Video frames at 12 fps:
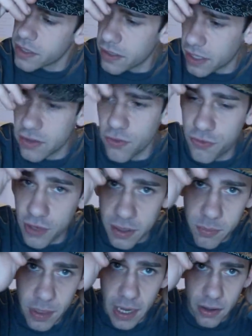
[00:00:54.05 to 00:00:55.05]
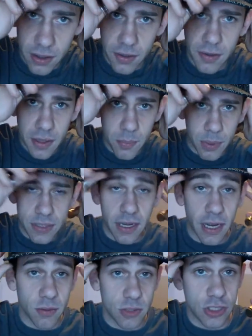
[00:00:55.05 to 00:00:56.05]
I like the fitted better, but the
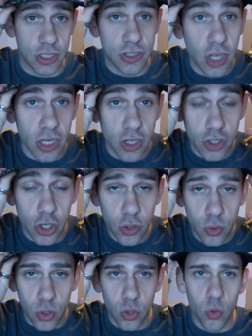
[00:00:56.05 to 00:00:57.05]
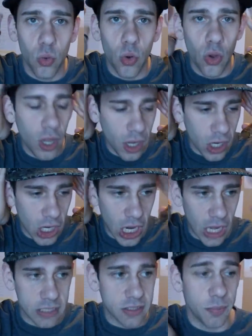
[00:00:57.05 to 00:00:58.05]
hat was just too cool
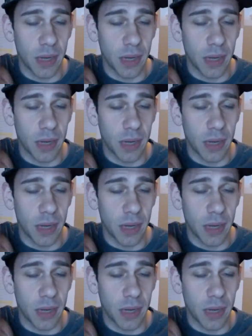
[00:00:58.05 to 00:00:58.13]
not to